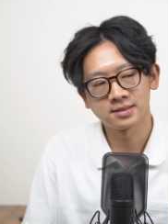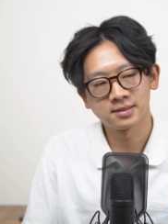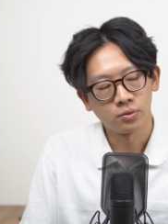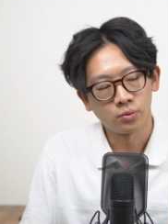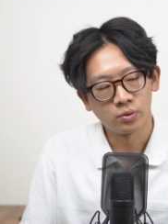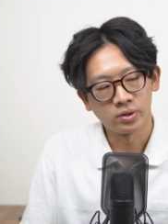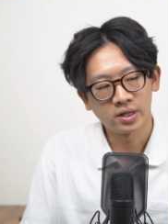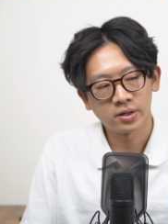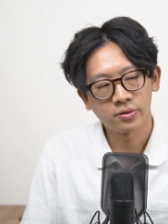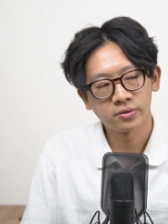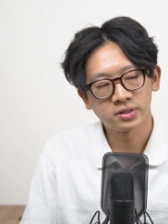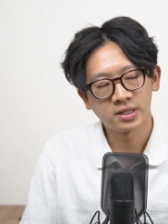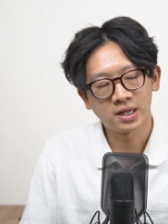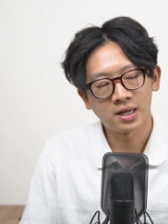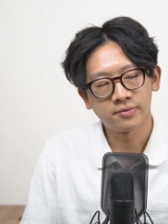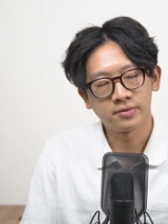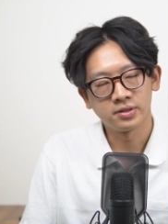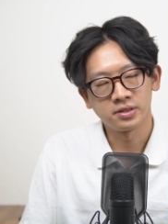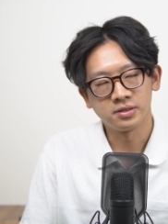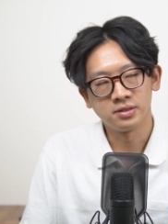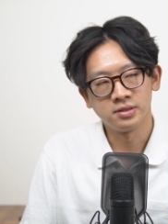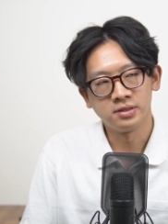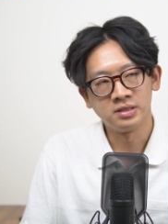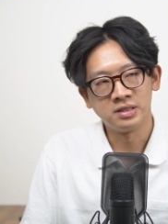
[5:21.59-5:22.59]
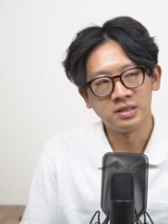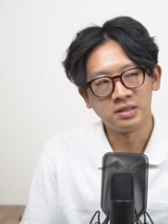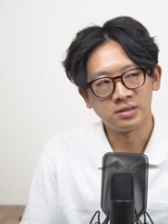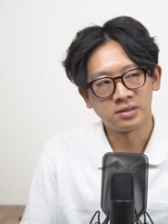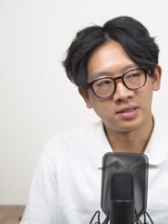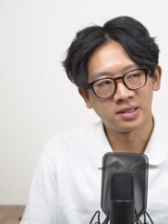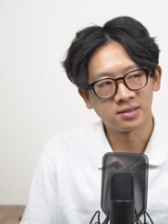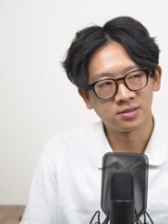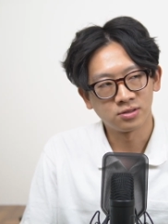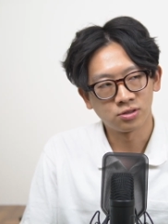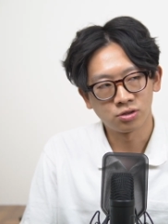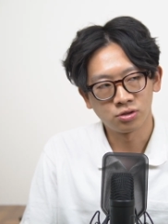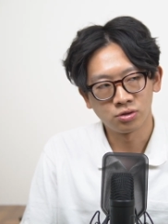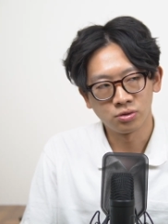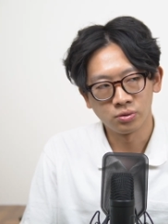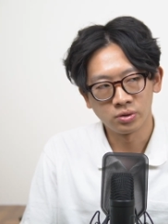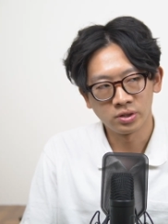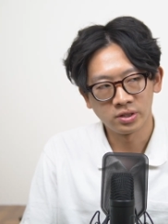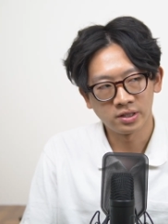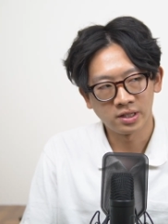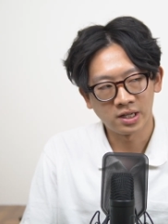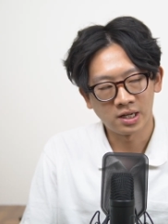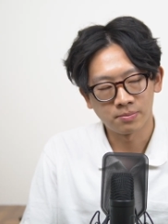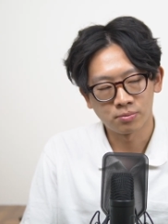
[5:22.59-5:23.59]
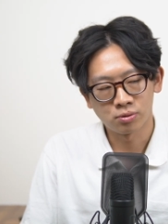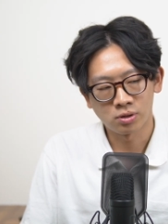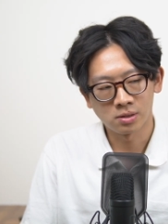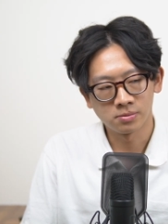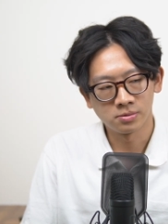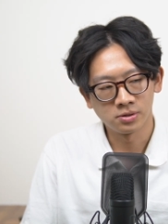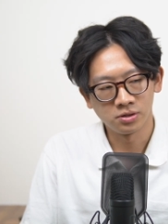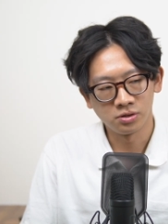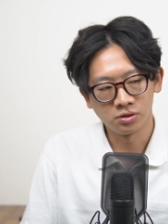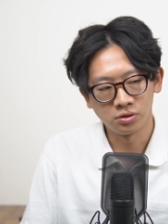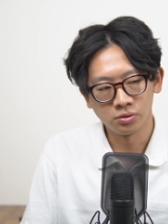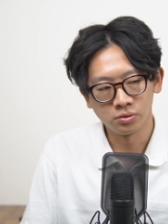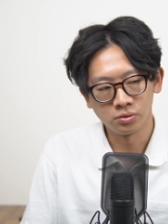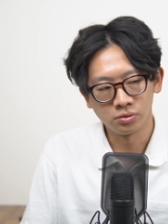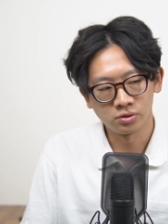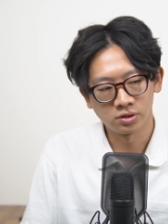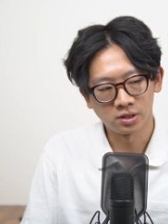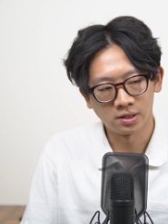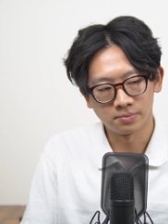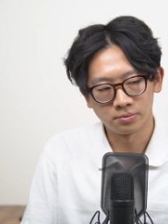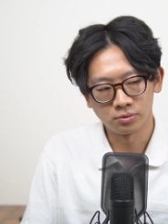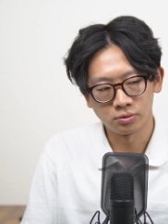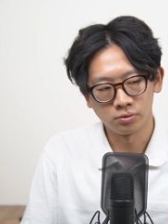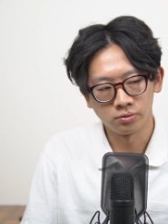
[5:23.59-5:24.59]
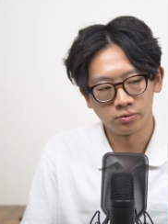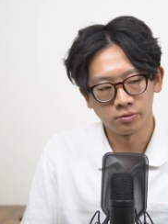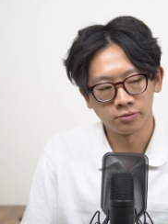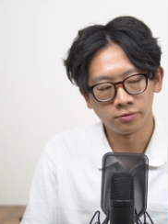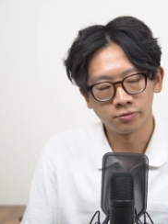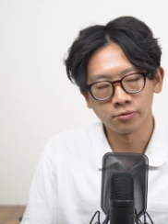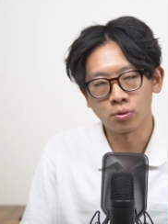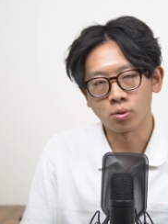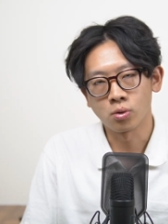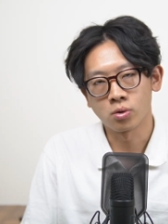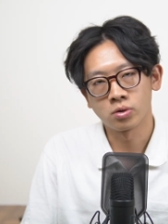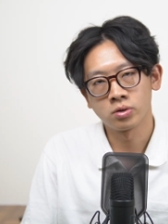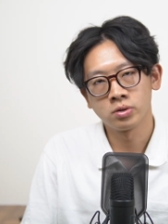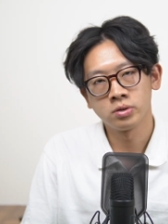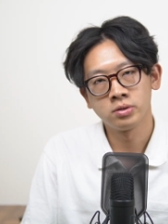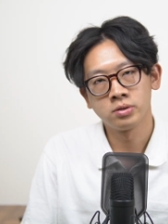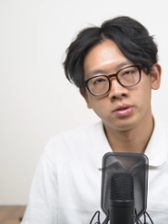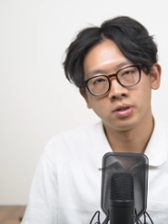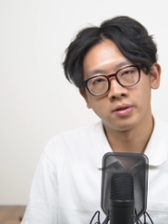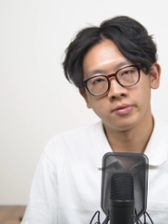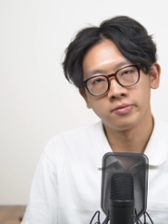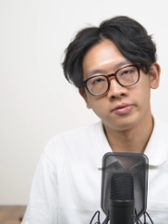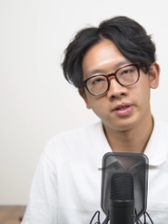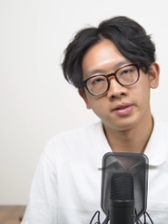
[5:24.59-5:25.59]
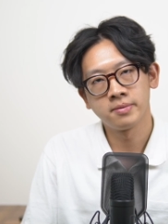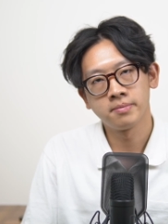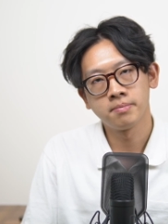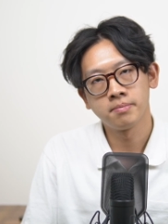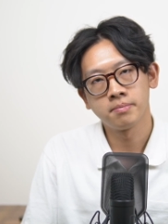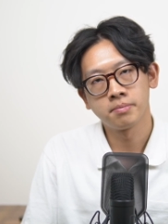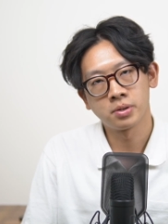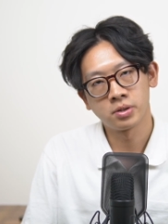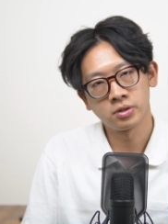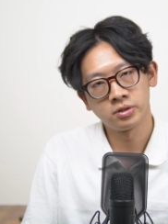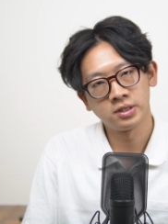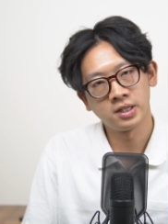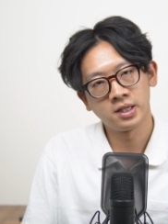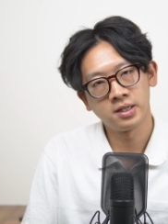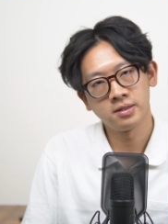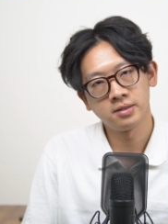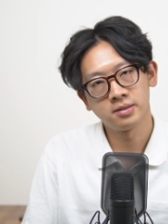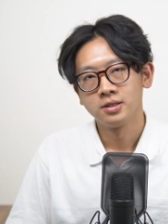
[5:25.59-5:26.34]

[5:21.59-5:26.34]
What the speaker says: When I was having an intense shooting, I probably use up to 4 of them per day.